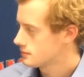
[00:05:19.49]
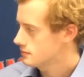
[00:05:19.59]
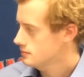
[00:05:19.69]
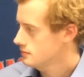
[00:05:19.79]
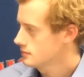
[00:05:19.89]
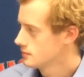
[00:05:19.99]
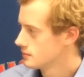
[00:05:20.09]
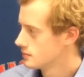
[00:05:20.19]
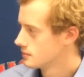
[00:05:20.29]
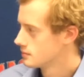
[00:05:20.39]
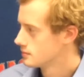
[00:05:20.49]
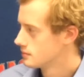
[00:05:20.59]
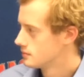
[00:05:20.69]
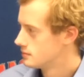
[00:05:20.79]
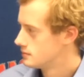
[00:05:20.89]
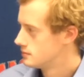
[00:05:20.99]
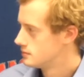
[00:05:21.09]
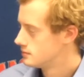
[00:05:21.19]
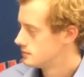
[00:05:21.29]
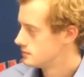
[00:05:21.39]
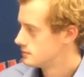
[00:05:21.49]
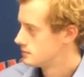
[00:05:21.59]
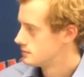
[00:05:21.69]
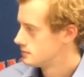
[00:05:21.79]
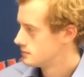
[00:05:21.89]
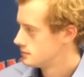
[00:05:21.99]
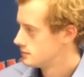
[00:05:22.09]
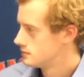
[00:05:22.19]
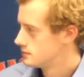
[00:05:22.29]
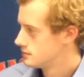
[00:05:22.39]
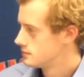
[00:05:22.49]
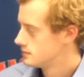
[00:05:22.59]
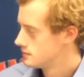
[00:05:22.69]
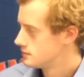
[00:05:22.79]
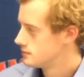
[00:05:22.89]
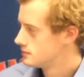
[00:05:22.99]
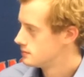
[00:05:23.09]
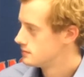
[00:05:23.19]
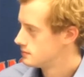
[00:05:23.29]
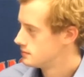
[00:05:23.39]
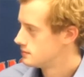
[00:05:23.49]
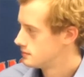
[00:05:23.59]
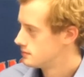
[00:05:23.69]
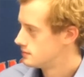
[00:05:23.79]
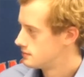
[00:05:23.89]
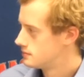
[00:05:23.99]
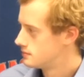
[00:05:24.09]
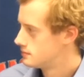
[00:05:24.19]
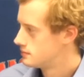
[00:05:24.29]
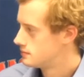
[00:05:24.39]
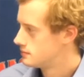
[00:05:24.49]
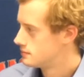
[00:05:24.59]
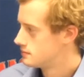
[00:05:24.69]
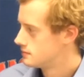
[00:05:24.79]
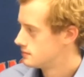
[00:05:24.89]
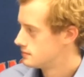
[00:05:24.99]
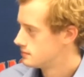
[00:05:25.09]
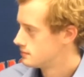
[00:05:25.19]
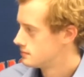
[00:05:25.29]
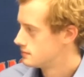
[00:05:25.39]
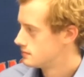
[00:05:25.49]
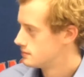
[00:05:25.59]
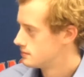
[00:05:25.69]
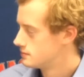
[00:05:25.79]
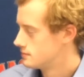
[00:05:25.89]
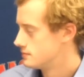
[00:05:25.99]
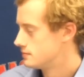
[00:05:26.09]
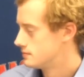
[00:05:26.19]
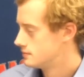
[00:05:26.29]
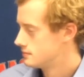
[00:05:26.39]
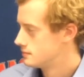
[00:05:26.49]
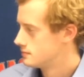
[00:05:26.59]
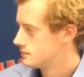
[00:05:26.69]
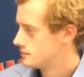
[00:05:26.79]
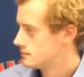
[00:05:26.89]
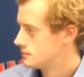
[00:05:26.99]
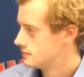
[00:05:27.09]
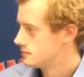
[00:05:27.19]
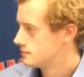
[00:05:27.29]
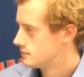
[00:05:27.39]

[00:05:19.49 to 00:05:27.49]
This person isn't speaking.